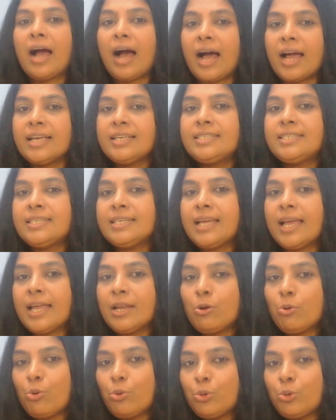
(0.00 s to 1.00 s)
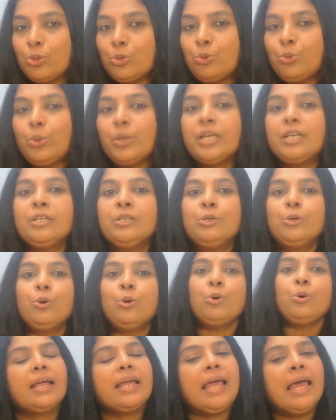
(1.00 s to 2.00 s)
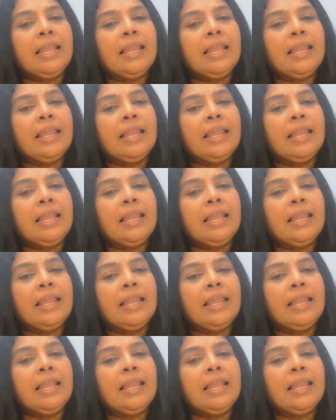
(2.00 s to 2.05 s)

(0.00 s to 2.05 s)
IGNOU, IGNOU.